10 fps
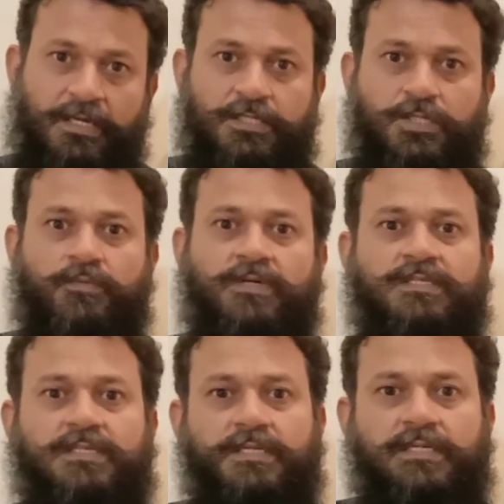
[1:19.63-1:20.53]
She
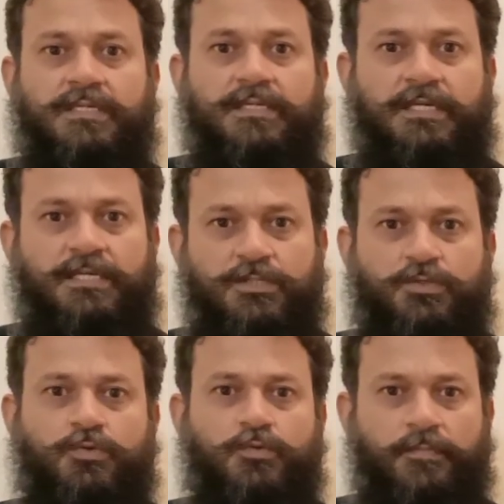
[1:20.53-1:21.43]
was taken
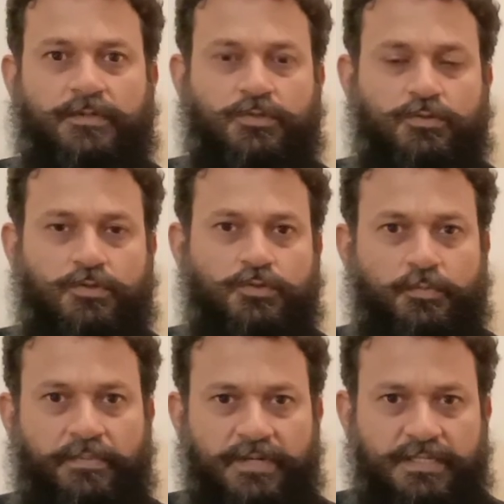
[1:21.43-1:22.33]

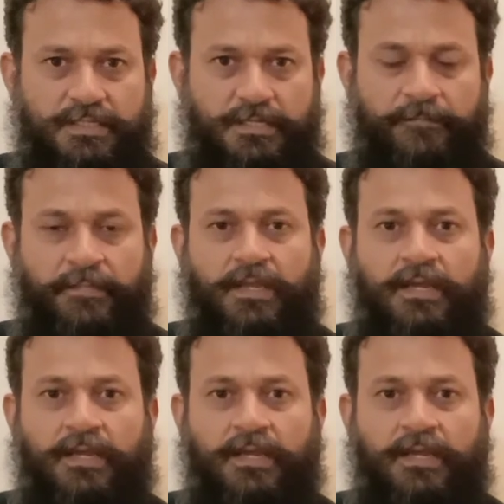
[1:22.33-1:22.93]
to prison,